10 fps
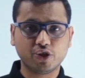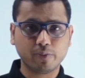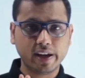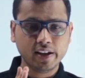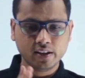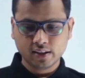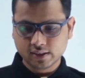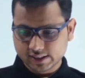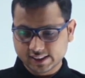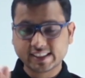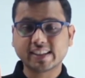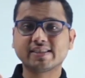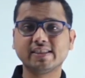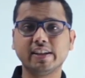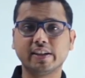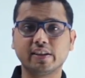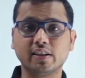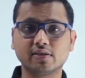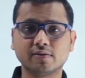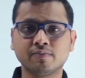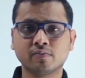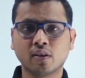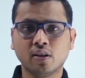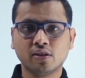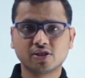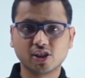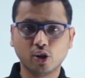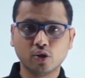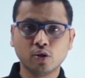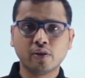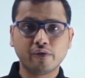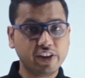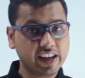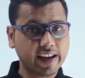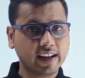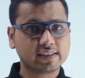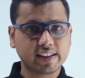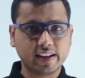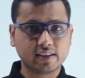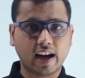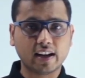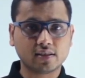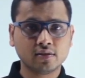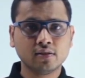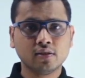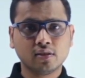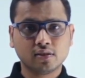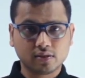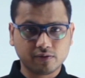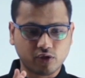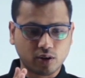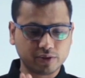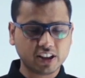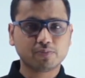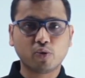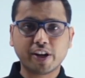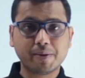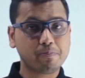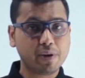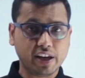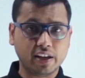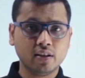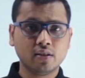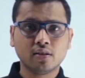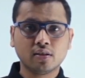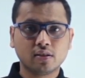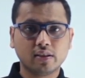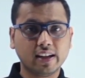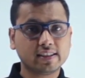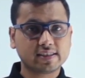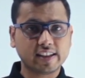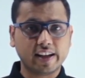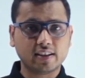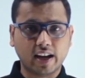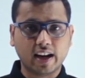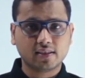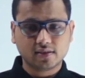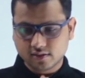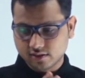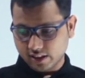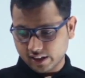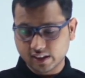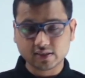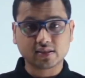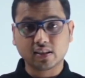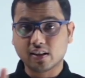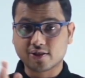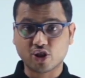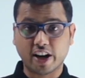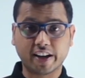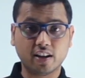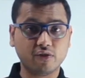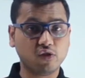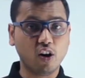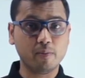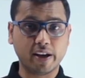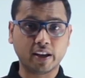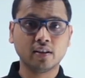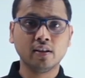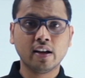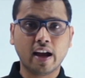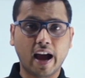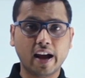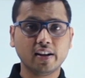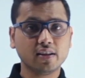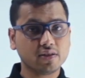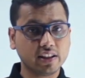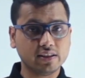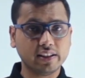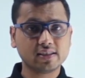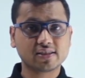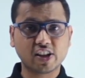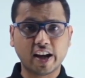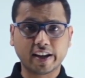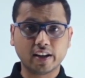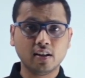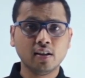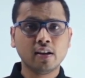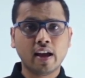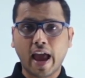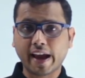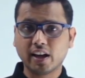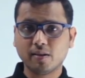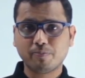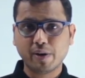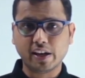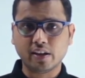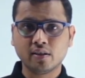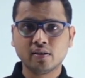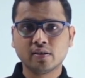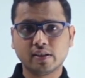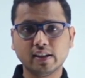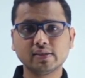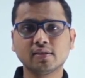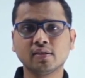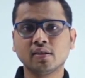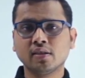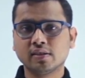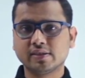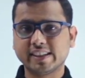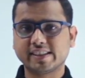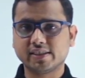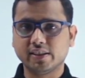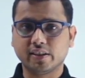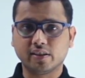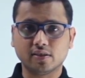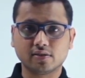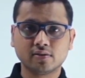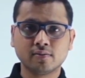to be 60 degrees. So we can say that from this point P, let's say that there is a triangle forming, and in this triangle angle P is 60 degrees.